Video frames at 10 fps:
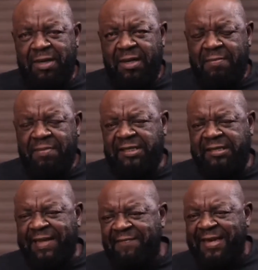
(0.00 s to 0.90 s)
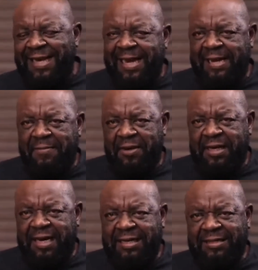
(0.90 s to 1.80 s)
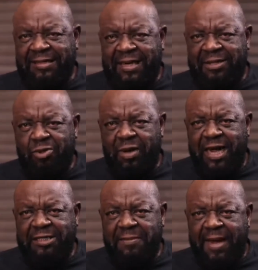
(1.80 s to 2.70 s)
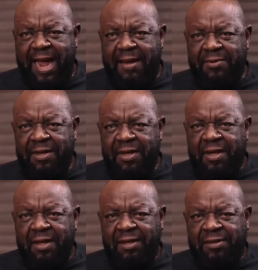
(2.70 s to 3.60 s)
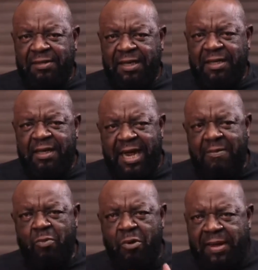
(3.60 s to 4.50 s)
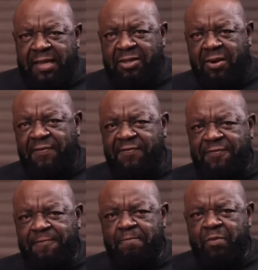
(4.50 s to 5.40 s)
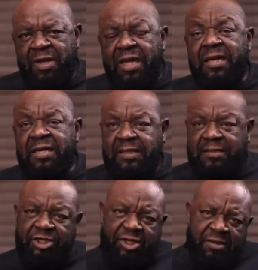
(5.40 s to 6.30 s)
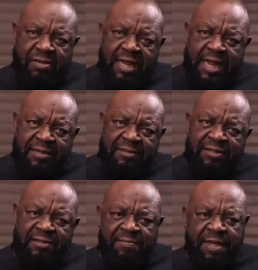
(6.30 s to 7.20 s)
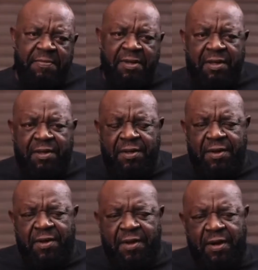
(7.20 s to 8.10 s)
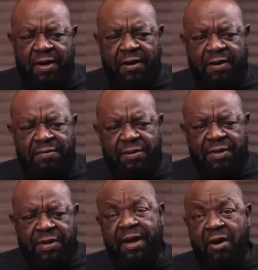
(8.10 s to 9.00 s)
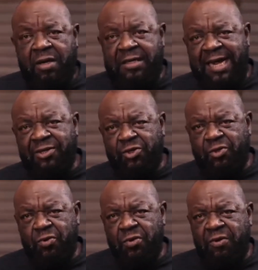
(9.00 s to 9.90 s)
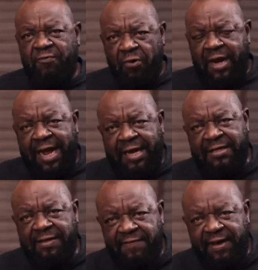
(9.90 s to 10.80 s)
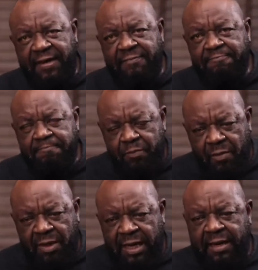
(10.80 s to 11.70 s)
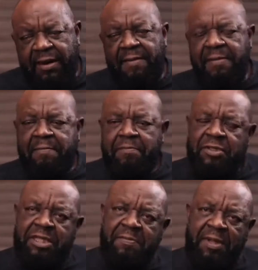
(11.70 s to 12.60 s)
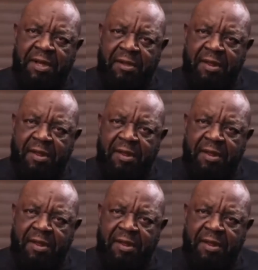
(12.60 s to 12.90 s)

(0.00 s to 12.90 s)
be saving anybody that is linked to Al-Shabaab. He said in that moment of indecision and maybe reluctance to further intervene, they grabbed him, put him in their